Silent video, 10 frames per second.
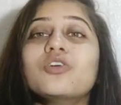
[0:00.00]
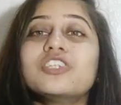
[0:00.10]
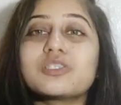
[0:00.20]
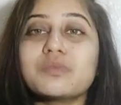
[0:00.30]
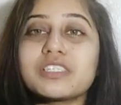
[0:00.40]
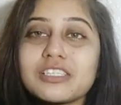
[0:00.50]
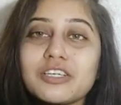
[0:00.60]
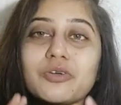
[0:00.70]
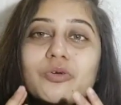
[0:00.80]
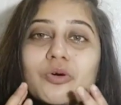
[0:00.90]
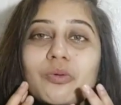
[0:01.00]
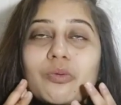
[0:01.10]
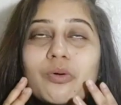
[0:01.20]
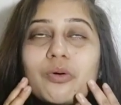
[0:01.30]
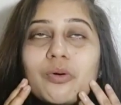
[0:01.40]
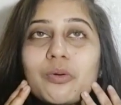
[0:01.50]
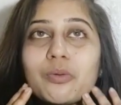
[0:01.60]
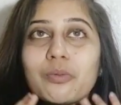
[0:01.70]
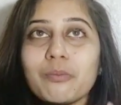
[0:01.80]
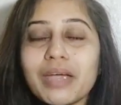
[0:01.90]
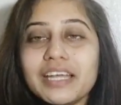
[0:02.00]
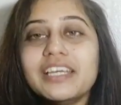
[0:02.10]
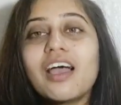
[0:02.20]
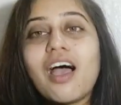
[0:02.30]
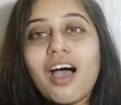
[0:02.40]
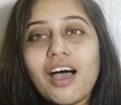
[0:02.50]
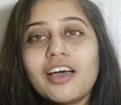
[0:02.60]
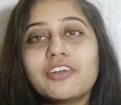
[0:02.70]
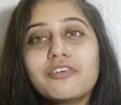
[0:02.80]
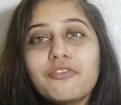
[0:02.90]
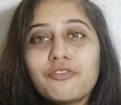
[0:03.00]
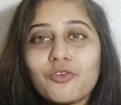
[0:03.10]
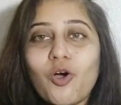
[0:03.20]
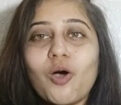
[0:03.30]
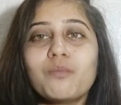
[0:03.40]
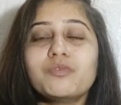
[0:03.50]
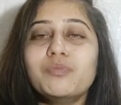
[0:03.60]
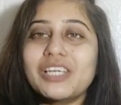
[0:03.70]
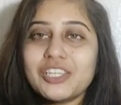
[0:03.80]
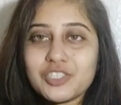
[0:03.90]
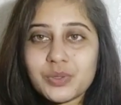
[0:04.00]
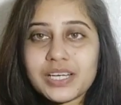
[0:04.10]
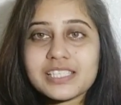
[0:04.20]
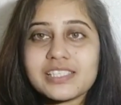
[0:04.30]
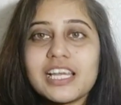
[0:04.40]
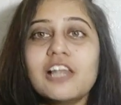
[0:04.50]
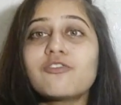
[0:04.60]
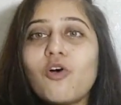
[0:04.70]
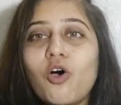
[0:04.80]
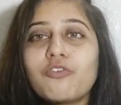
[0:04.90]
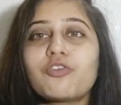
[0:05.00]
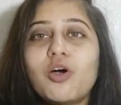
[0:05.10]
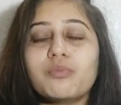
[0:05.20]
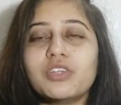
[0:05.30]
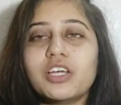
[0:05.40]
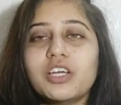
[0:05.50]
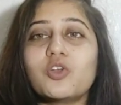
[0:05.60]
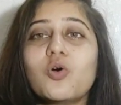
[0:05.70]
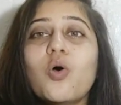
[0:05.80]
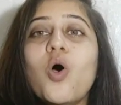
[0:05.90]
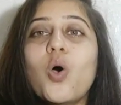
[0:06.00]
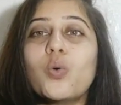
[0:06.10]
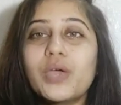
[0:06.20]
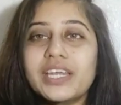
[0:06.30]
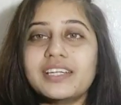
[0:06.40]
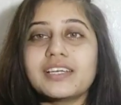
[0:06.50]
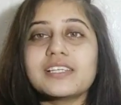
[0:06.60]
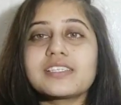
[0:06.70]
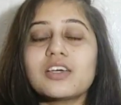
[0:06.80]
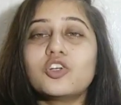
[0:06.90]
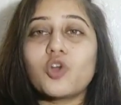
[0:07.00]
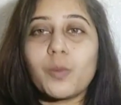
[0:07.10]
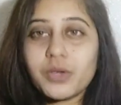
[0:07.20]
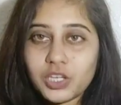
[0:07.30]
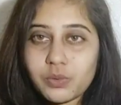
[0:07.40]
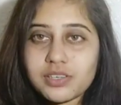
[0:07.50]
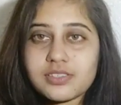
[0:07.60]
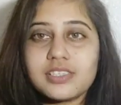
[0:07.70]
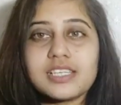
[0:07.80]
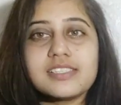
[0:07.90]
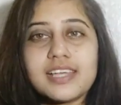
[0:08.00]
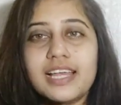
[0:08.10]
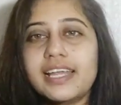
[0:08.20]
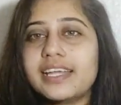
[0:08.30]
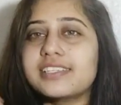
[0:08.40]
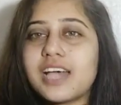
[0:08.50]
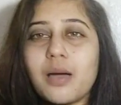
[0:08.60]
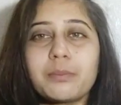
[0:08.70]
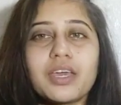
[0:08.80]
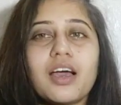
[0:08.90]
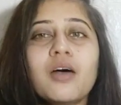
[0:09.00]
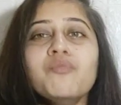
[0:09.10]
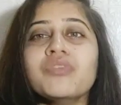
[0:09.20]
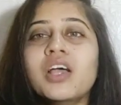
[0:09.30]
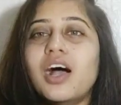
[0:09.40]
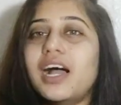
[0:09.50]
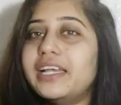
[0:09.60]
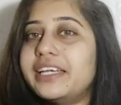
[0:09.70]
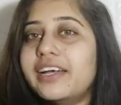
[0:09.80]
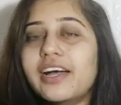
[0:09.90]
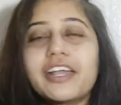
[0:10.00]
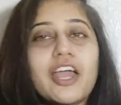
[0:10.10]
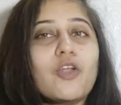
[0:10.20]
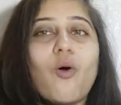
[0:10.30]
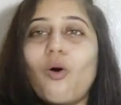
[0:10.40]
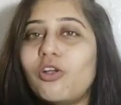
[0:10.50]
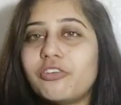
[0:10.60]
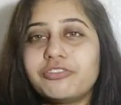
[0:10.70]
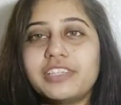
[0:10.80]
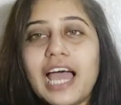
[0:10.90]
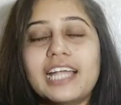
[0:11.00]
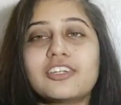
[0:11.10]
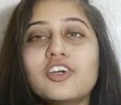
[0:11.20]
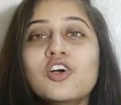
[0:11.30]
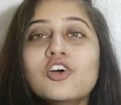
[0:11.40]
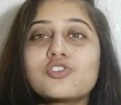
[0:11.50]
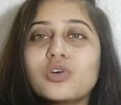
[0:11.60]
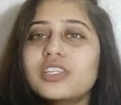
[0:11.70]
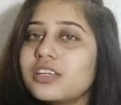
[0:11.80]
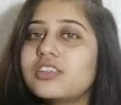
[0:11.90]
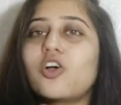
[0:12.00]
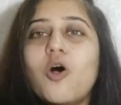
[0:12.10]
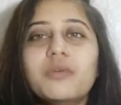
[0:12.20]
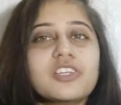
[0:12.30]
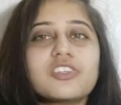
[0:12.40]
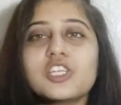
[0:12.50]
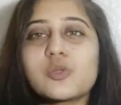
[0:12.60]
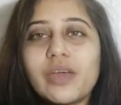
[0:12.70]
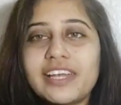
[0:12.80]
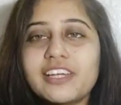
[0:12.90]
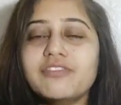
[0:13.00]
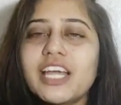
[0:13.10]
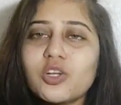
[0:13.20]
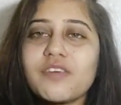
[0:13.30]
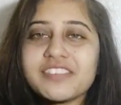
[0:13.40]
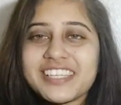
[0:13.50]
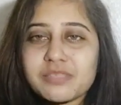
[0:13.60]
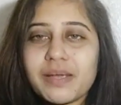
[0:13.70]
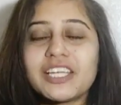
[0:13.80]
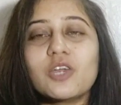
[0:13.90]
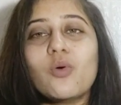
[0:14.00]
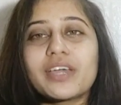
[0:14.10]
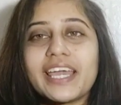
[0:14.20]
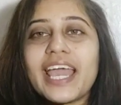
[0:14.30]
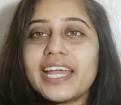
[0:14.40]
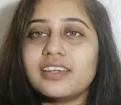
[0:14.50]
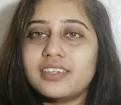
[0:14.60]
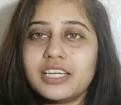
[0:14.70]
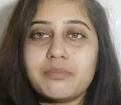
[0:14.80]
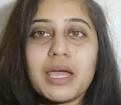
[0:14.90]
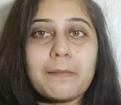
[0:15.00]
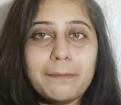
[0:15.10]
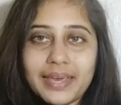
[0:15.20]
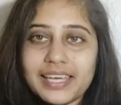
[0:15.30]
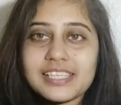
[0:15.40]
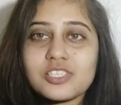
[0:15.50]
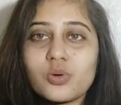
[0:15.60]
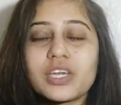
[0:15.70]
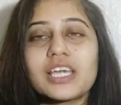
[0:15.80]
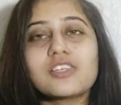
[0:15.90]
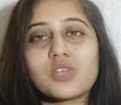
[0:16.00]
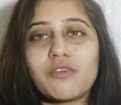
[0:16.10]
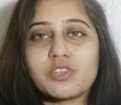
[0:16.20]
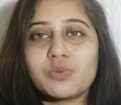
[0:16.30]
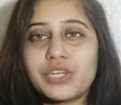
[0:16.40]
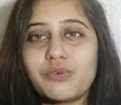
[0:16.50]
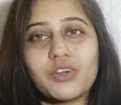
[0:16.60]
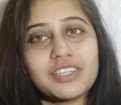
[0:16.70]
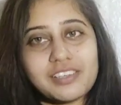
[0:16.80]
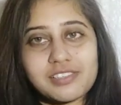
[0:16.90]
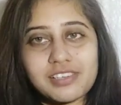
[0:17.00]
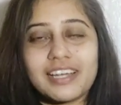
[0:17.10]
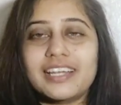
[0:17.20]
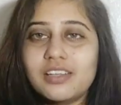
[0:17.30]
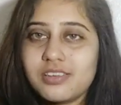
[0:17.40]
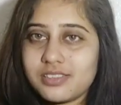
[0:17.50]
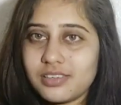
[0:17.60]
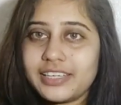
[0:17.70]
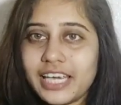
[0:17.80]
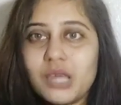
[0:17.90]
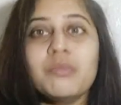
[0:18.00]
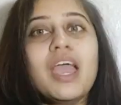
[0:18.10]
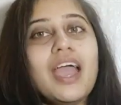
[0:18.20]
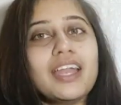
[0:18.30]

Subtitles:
Just may say, you know, many are from BHU itself or from the, you know, various top universities, Delhi, Jamia, Aligarh, and all of that. So there the competition is very tough. Then I was expecting, okay, I did my best. Okay, so I was waiting for the result, and the result came.